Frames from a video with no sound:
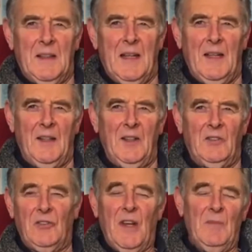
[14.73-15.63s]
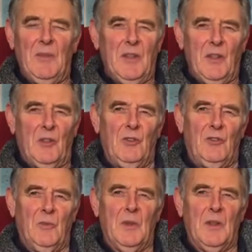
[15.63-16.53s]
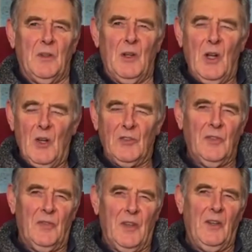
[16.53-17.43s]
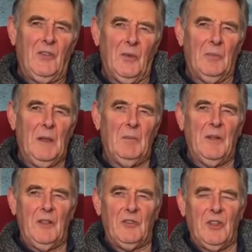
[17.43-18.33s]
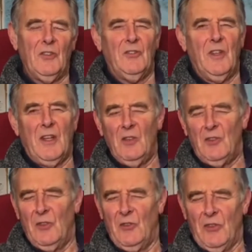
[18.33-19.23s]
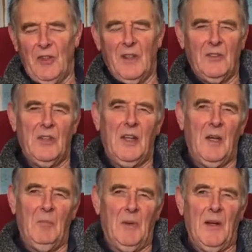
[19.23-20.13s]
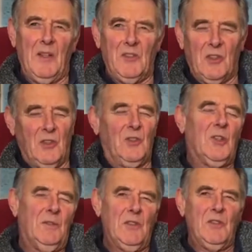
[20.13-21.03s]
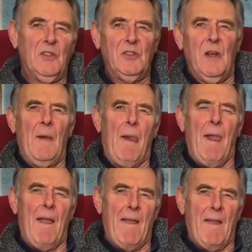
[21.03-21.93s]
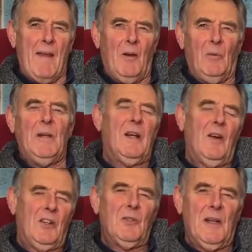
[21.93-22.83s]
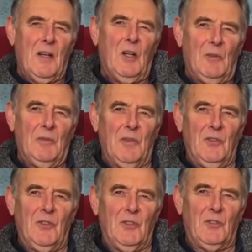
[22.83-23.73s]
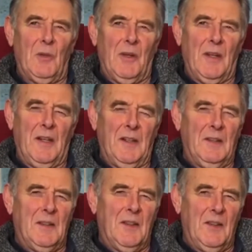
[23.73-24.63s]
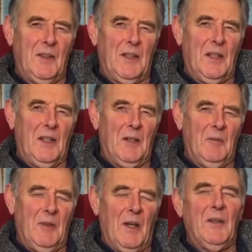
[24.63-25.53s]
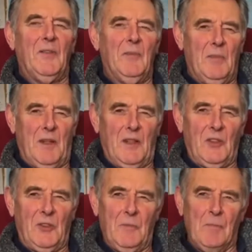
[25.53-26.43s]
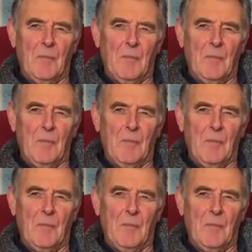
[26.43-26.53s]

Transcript: And it's the same in the Christian world. Lots of things that people are discussing, issues that are taking place, controversies. We're going to our conference at Swanwick on the 9th of March.